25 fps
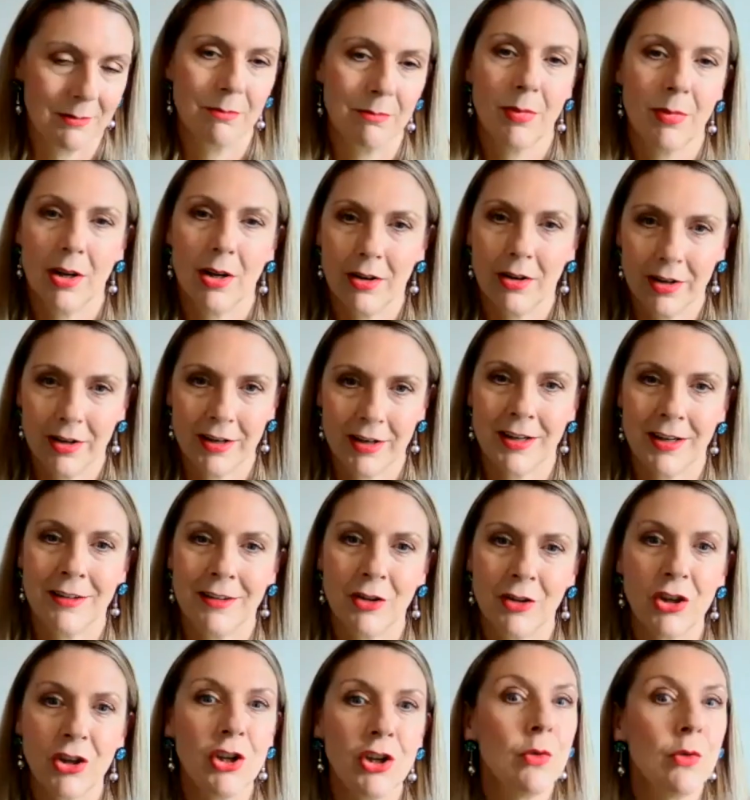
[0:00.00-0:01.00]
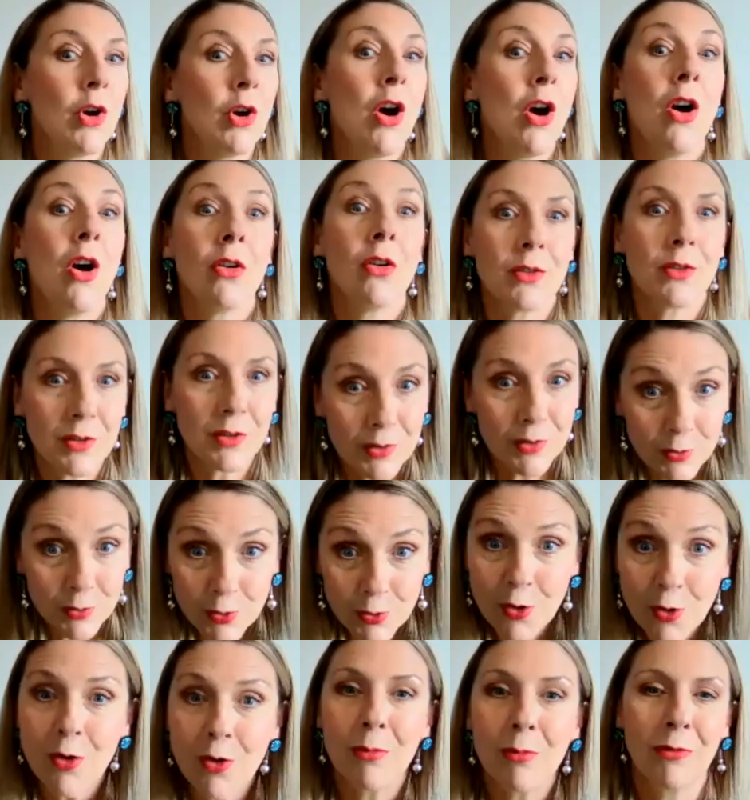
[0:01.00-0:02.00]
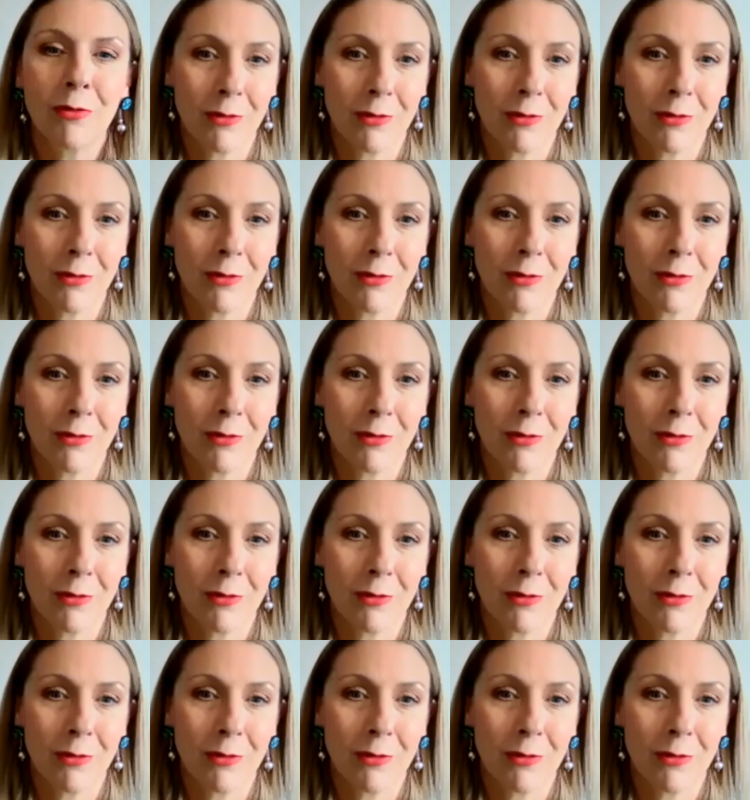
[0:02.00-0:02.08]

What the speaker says: by that you can't stop